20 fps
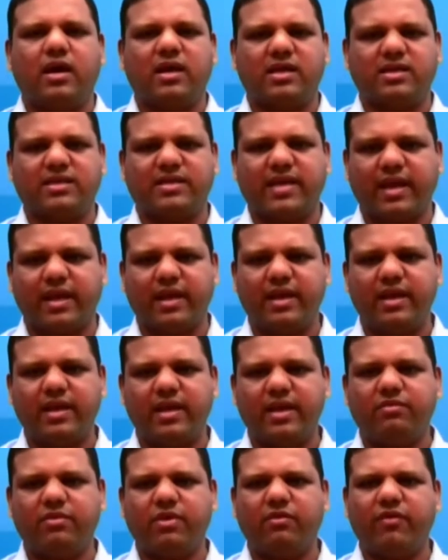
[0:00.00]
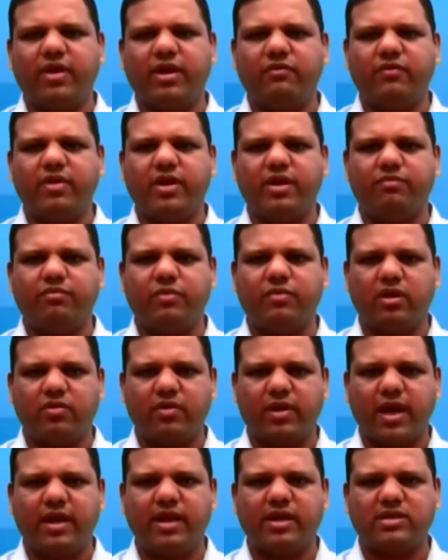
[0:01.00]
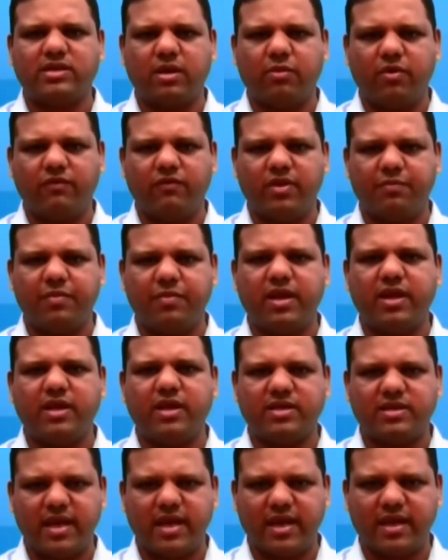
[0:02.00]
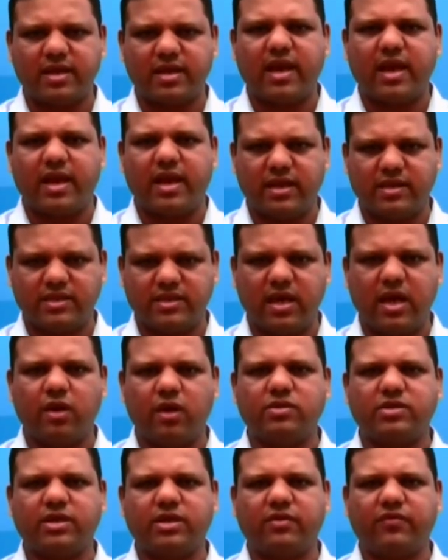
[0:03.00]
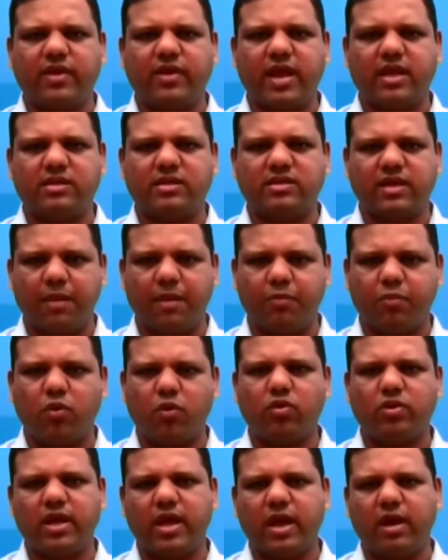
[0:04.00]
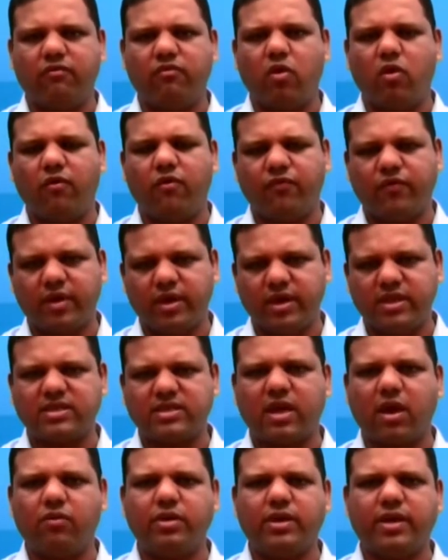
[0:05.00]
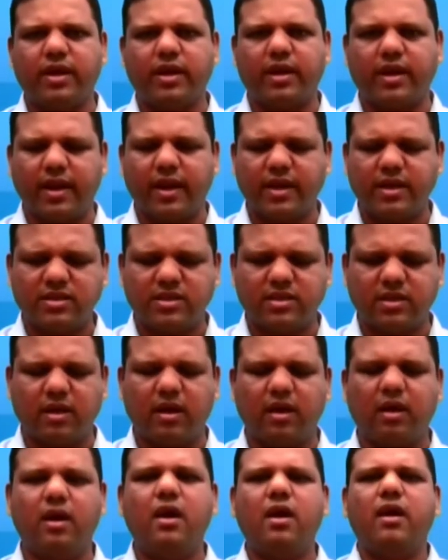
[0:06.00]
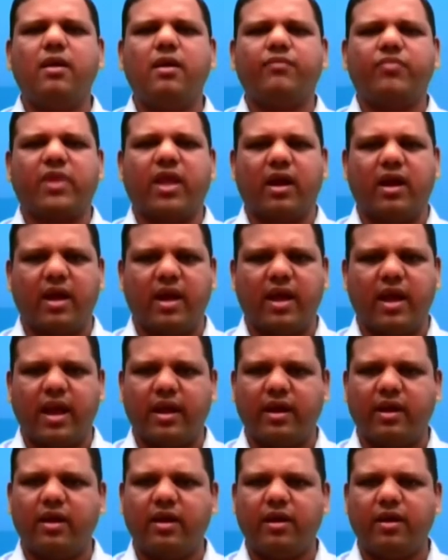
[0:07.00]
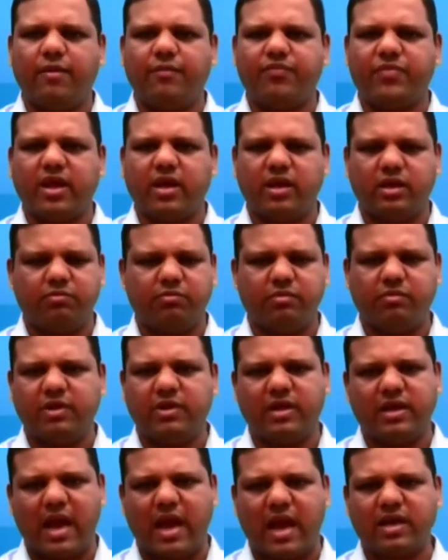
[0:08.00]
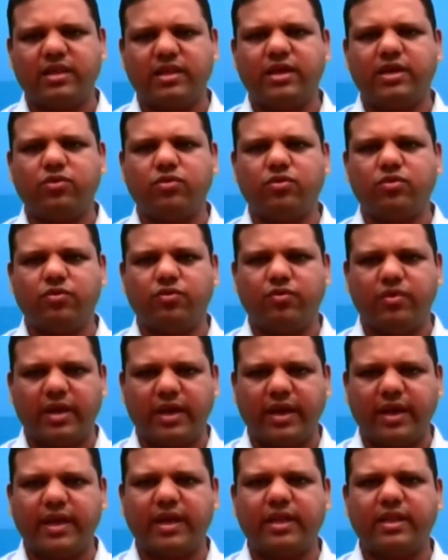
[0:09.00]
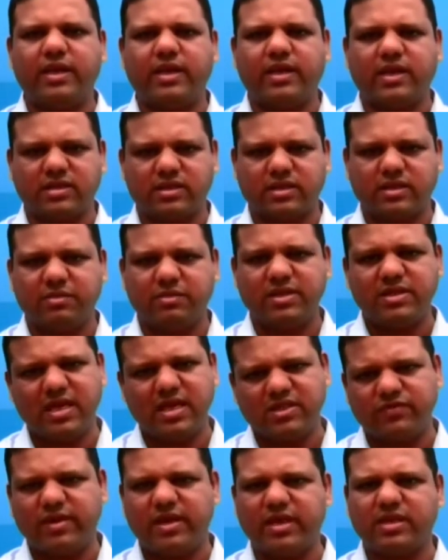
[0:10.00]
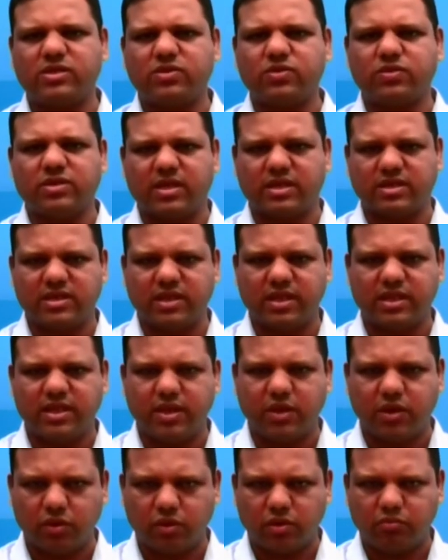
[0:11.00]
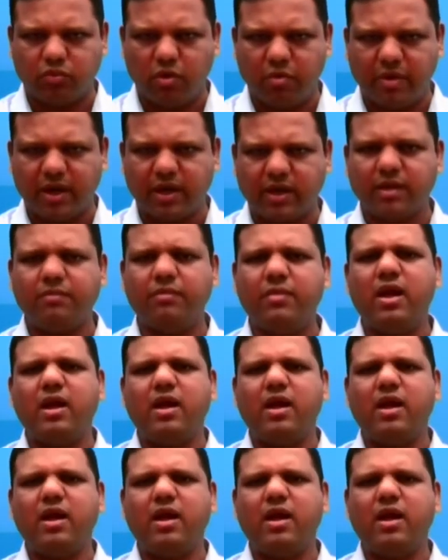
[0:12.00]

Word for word: Secondly, when we look at it, some of the players like LIC Housing Finance, REPCO, they have offered discounted rates uh, and uh, uh, largely to retain the customers as well as to sustain the growth momentum.